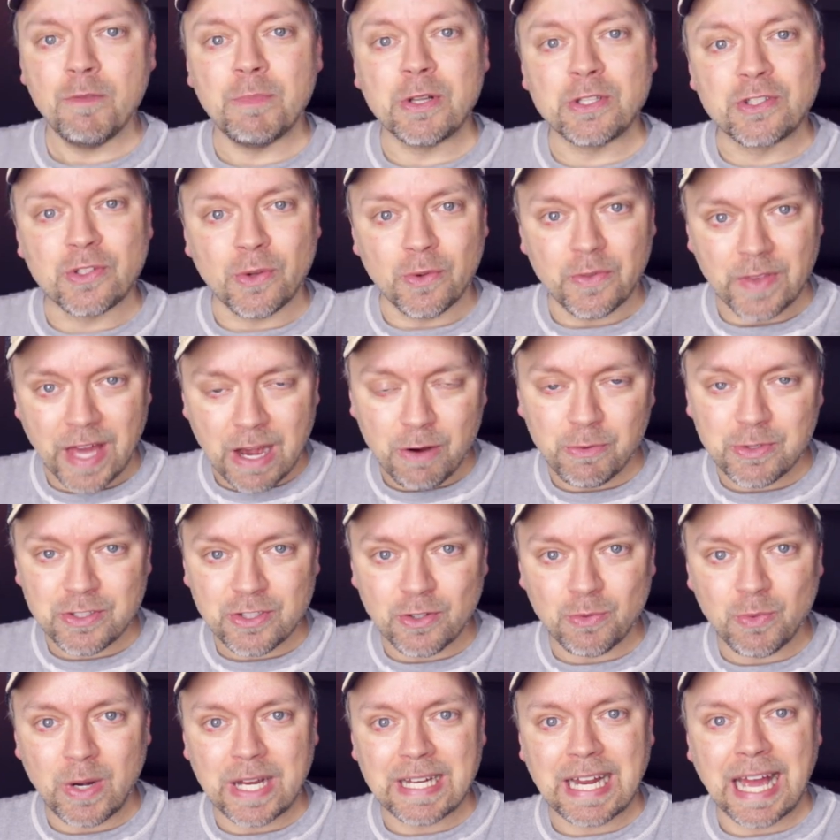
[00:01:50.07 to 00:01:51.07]
But so that was
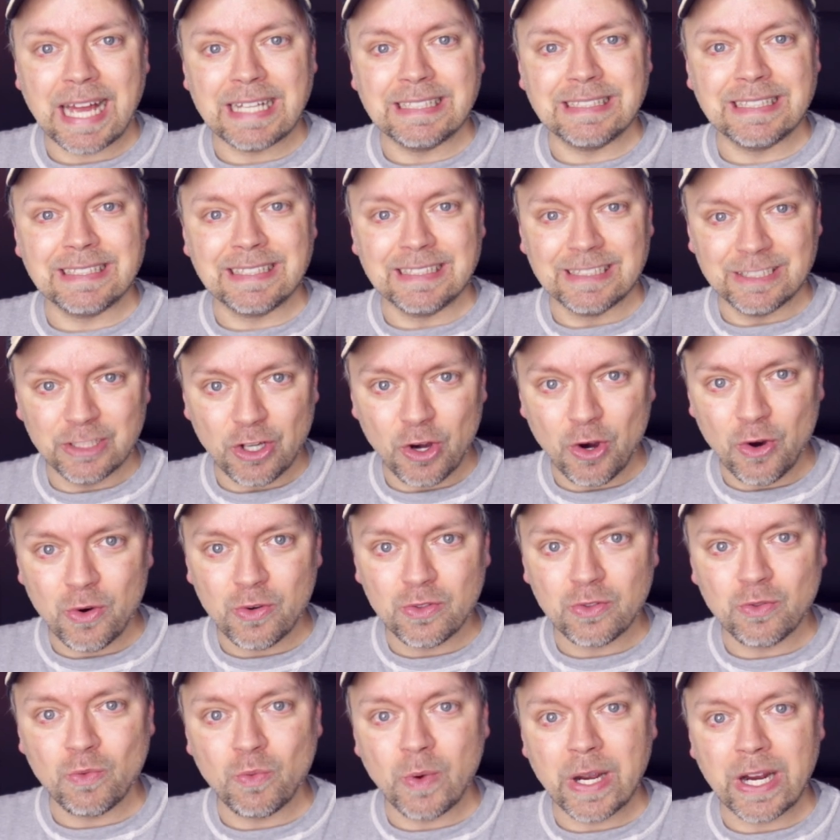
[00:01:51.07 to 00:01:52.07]
the one I did
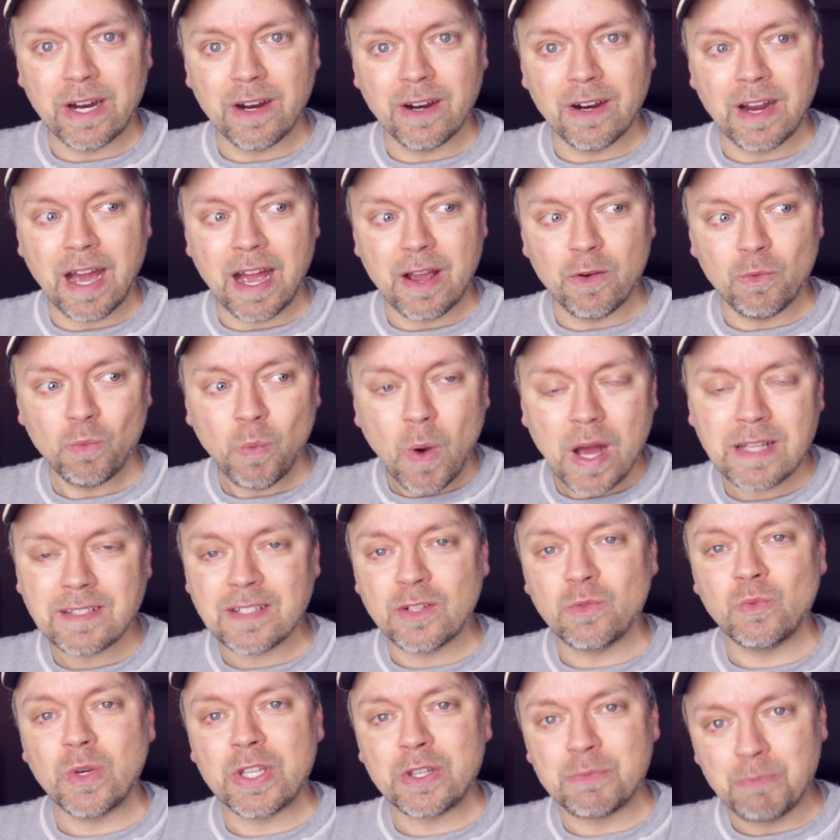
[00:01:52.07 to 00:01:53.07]
alone where I
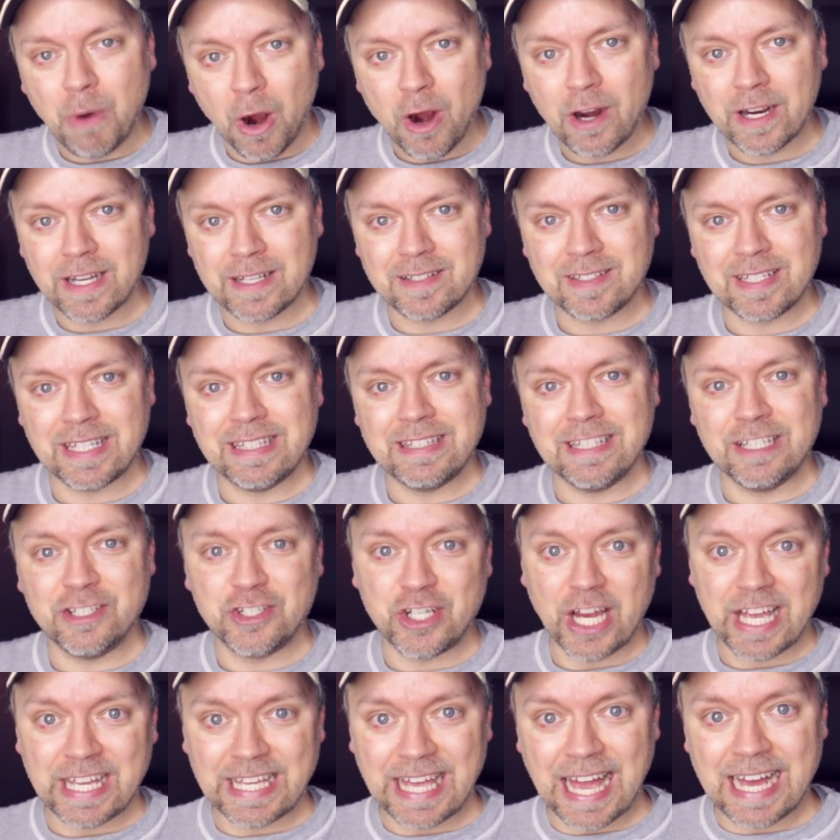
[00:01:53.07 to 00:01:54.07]
wasn't with Marcus in the
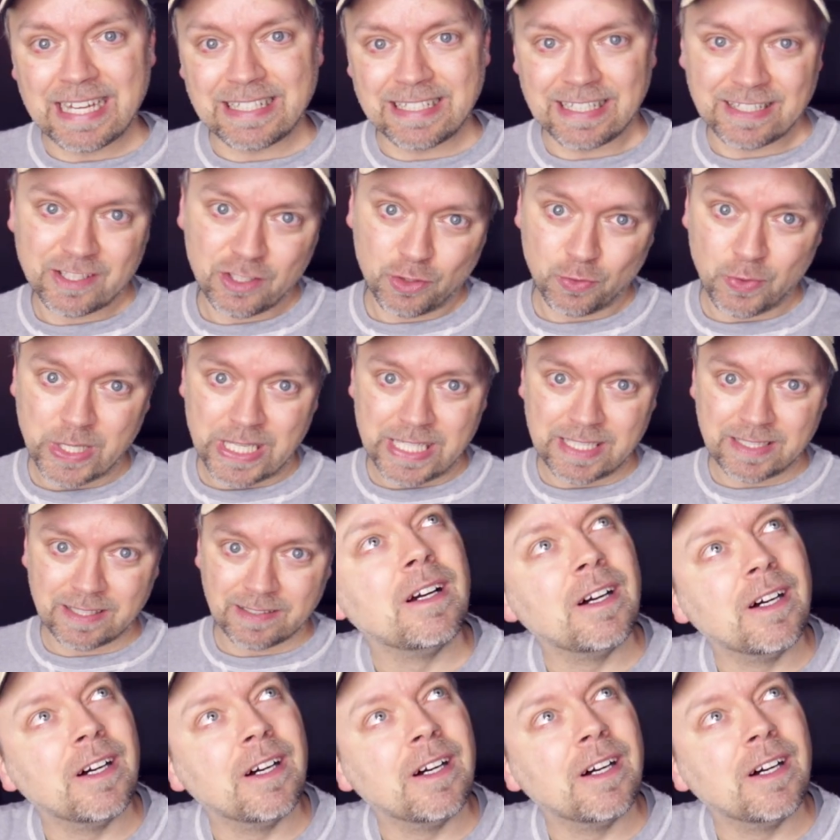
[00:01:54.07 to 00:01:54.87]
gigantic suite.